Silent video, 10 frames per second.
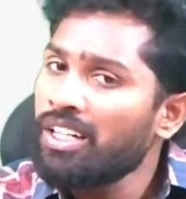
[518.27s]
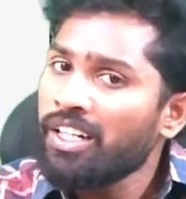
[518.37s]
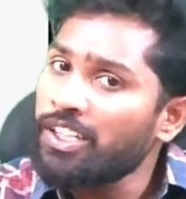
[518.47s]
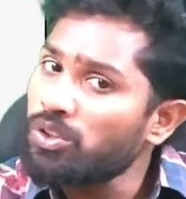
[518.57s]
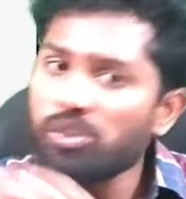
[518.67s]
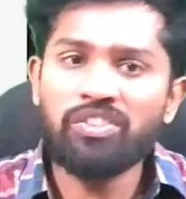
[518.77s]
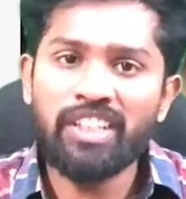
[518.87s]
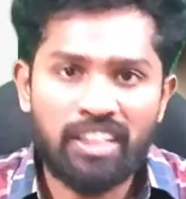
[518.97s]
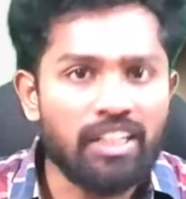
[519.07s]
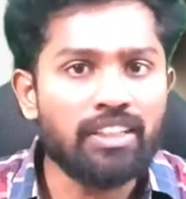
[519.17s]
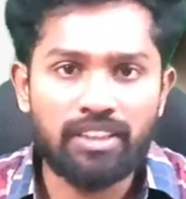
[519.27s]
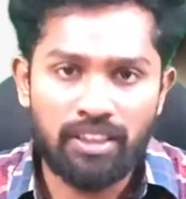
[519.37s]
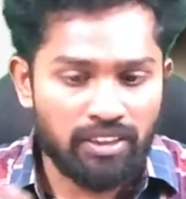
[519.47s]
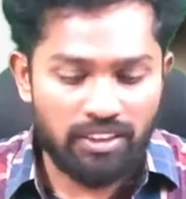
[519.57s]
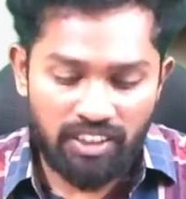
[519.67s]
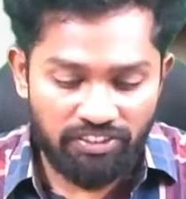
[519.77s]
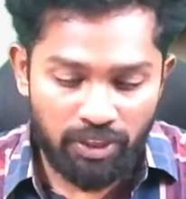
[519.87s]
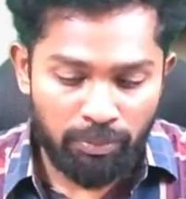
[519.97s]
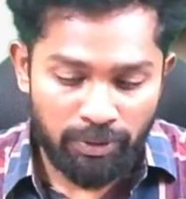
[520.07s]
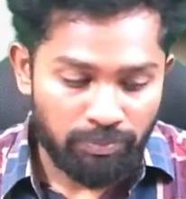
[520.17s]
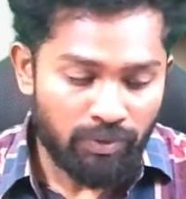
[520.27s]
it's nowhere connected, this FTP.